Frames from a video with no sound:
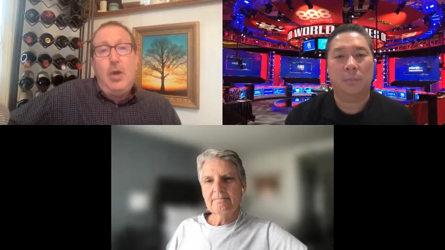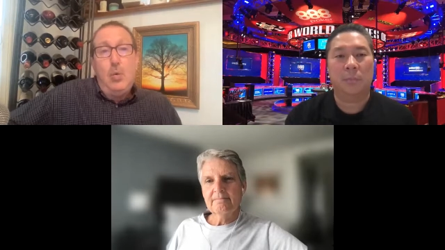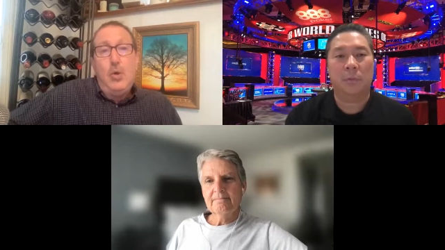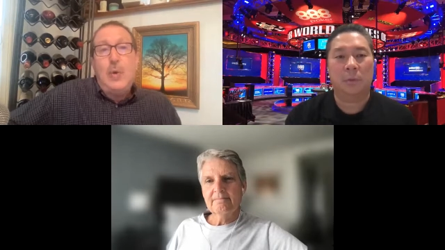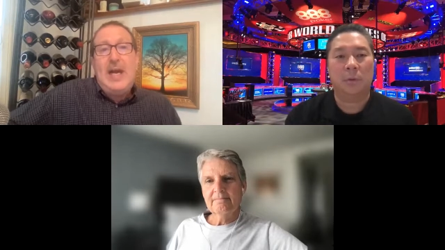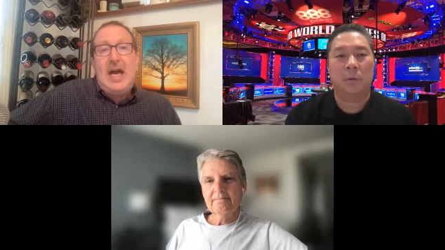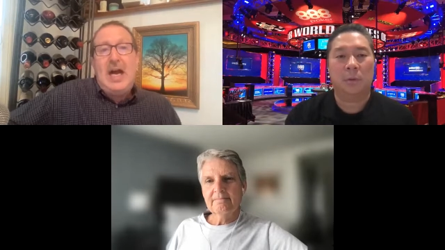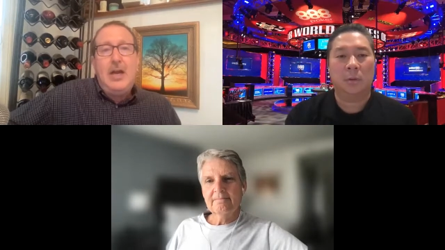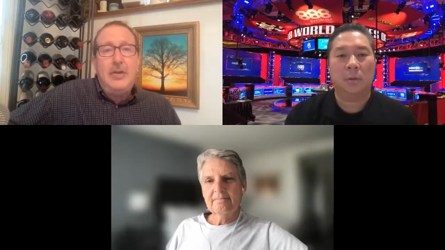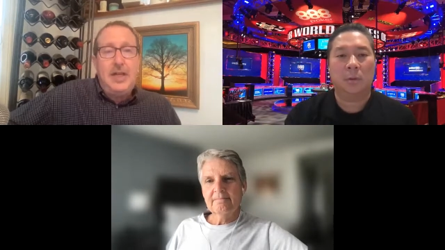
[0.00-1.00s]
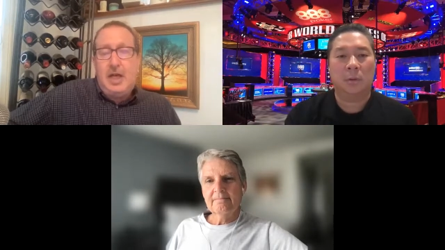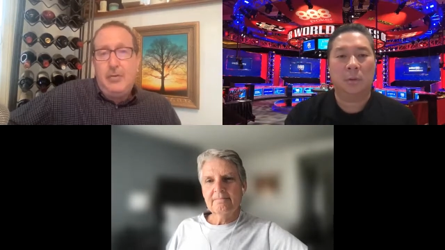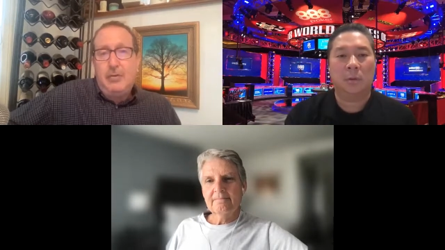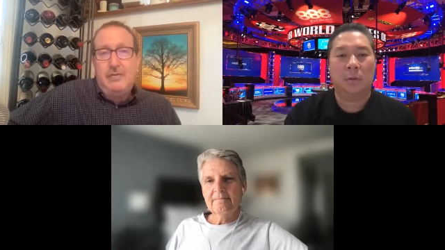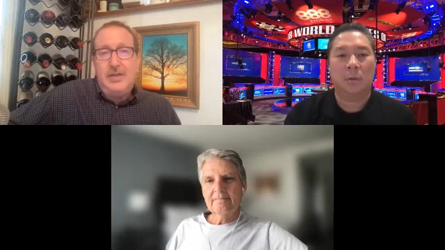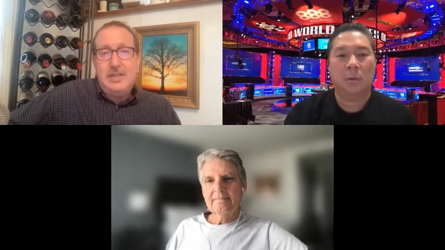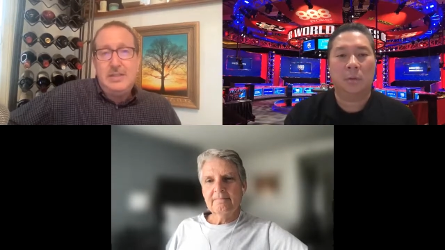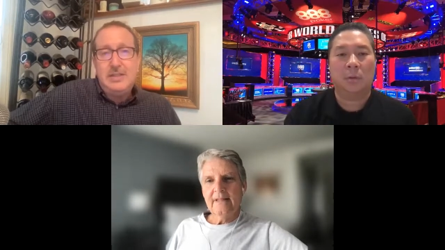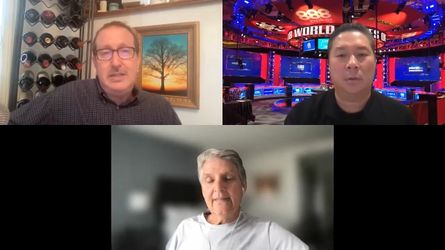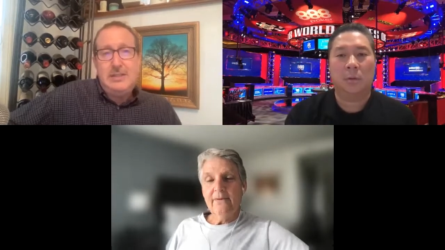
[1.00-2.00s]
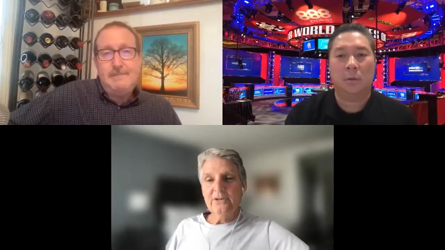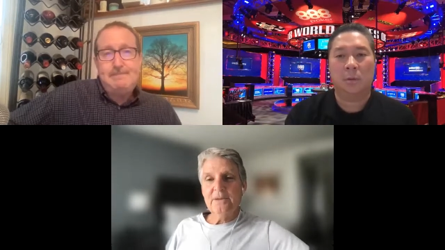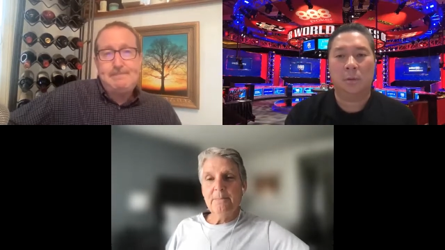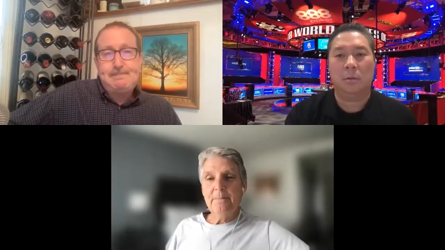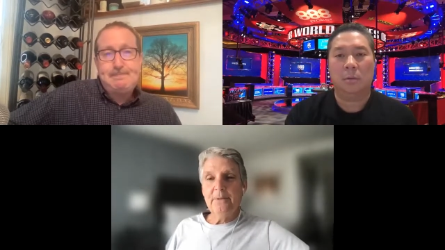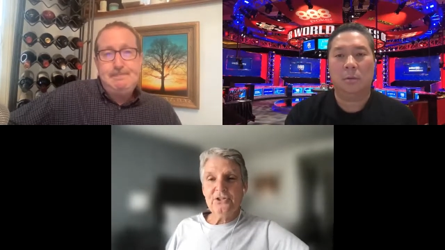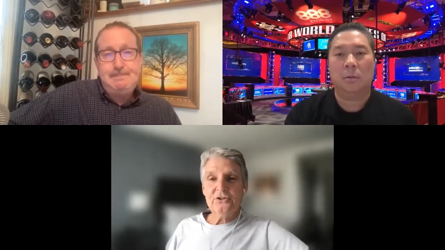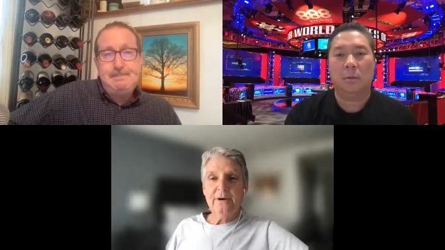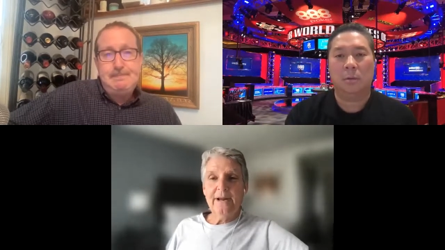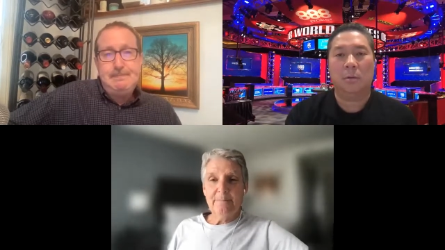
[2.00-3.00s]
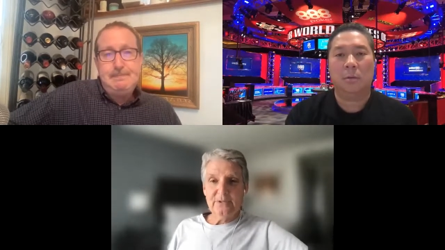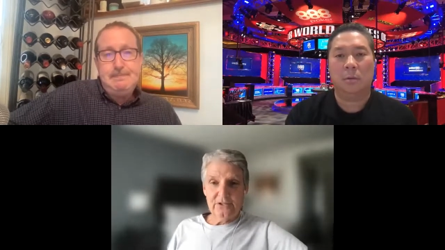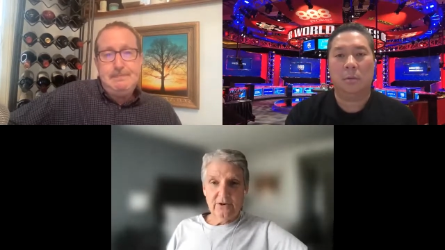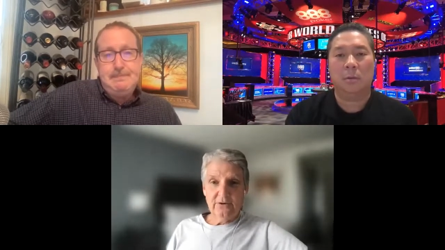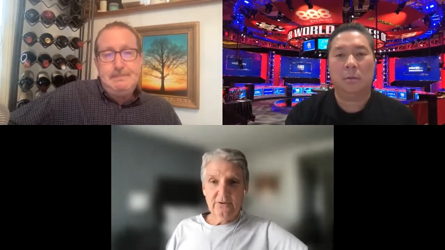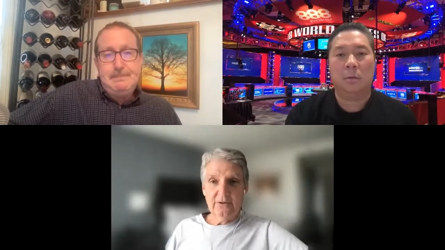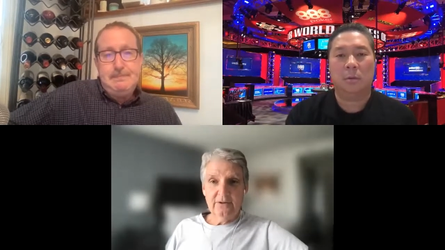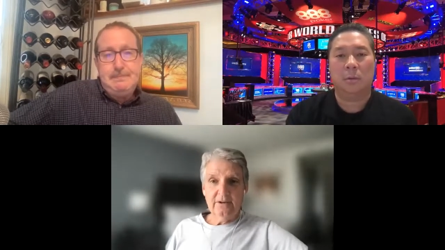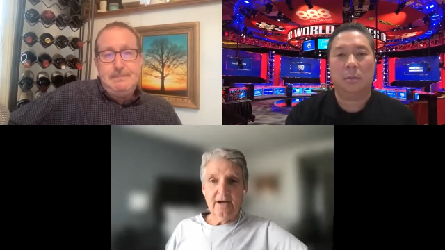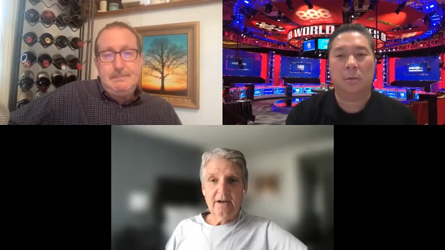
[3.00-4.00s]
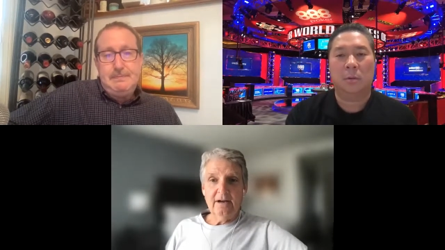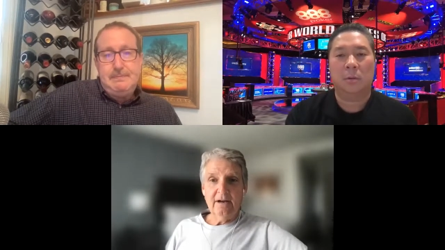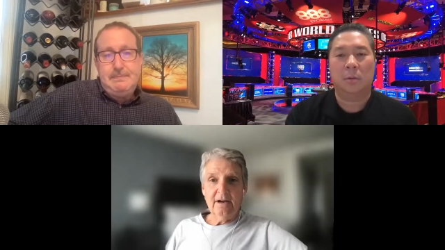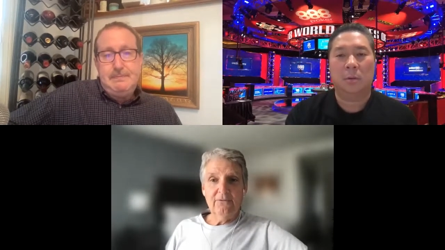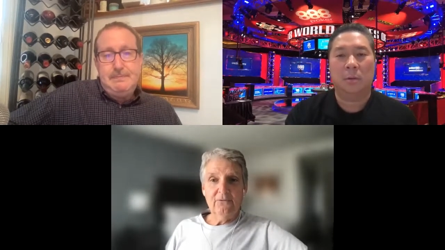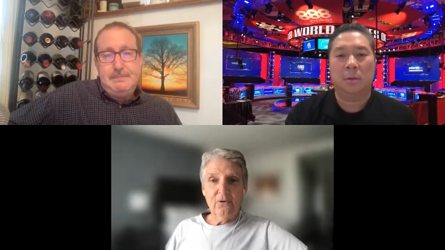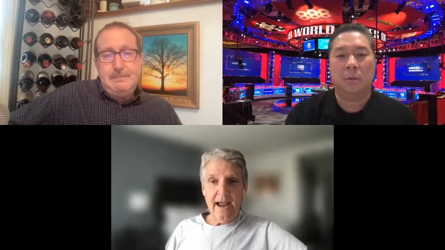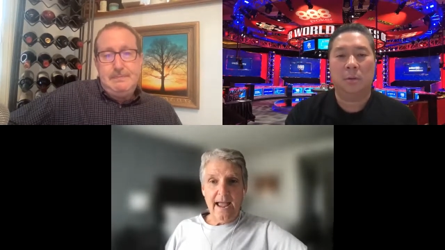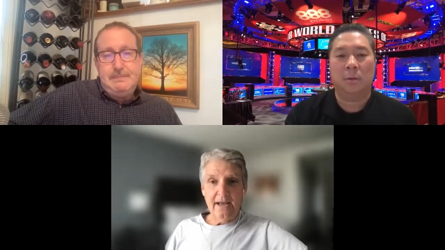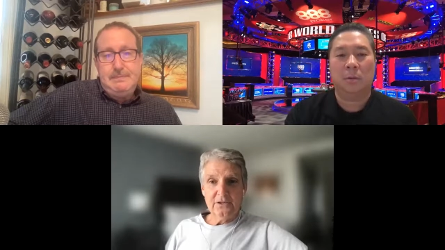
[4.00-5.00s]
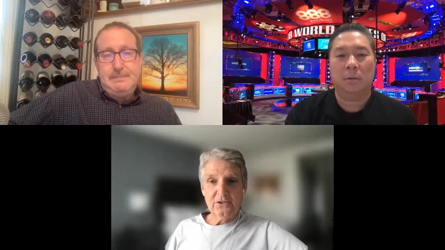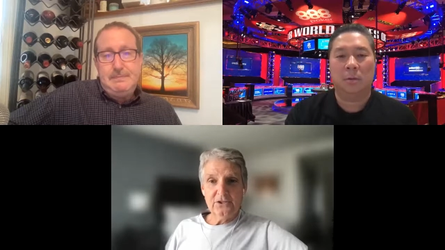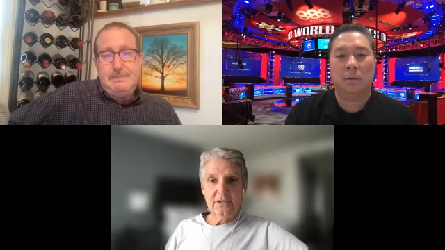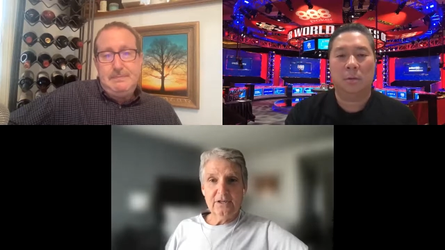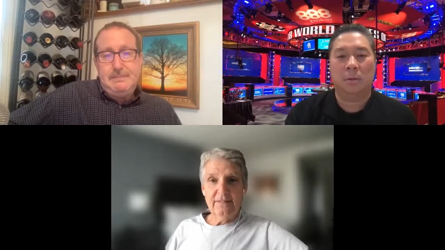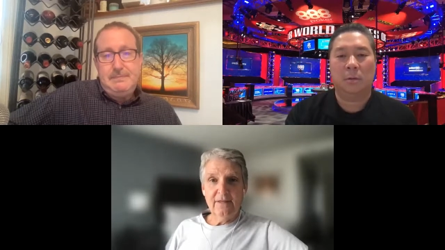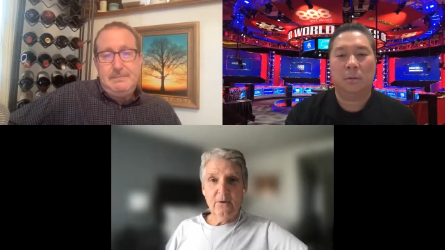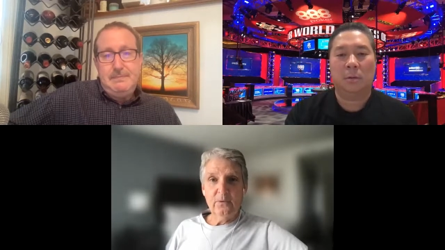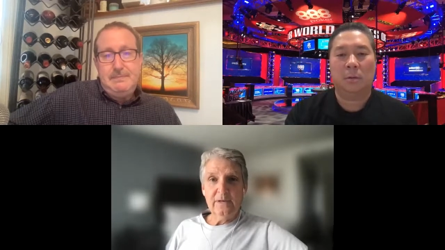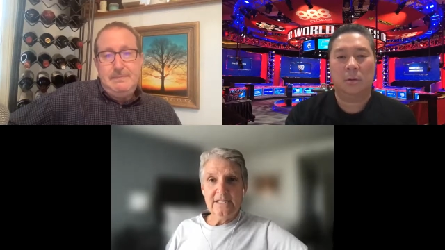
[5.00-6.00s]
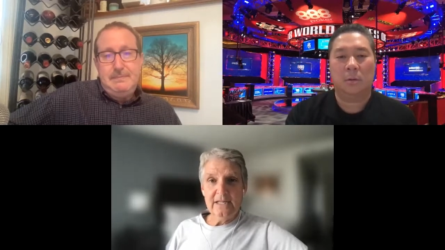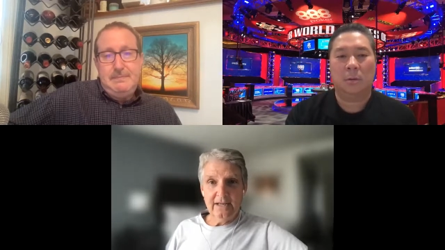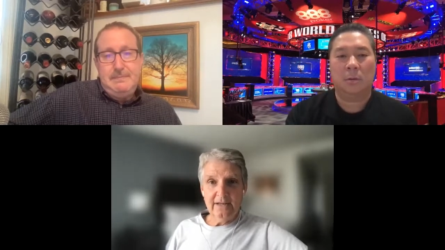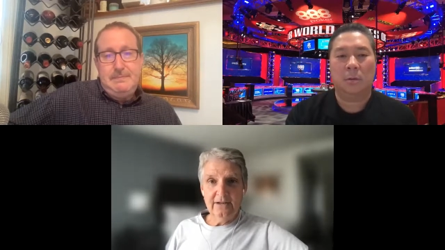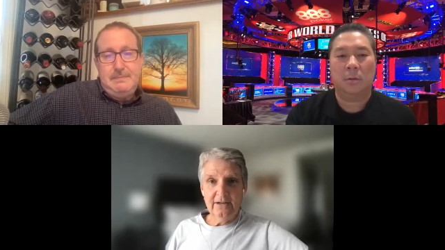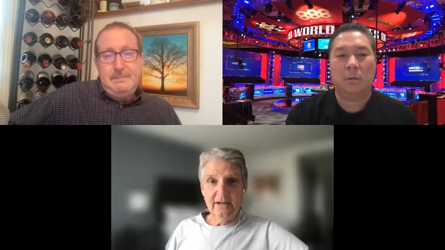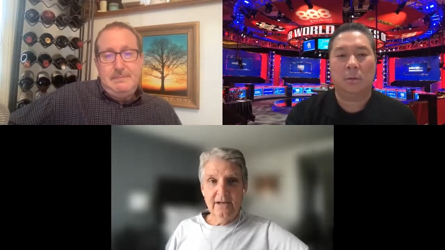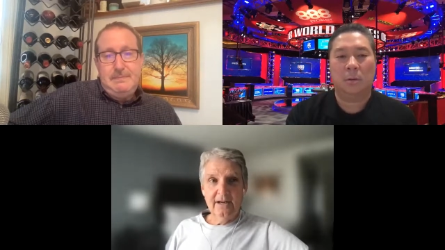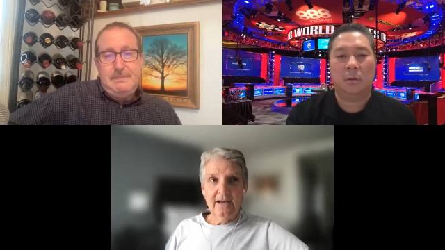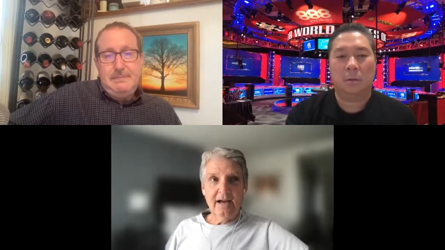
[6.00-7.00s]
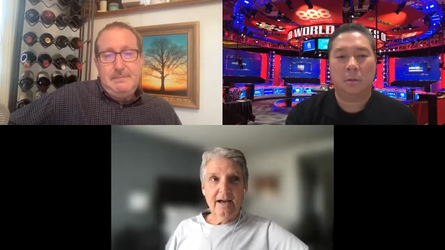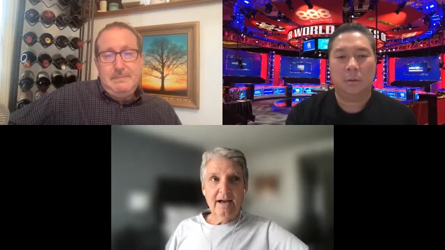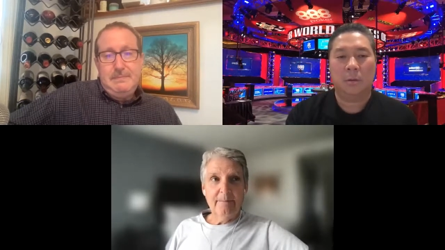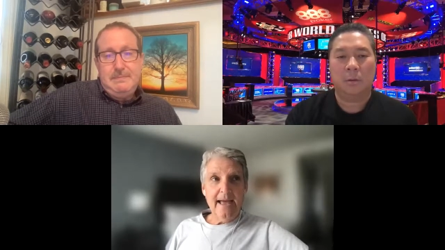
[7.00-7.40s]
Speaker 1: would rate higher than other events.
Speaker 2: And there is a mystery episode uh, of Razz that we did uh,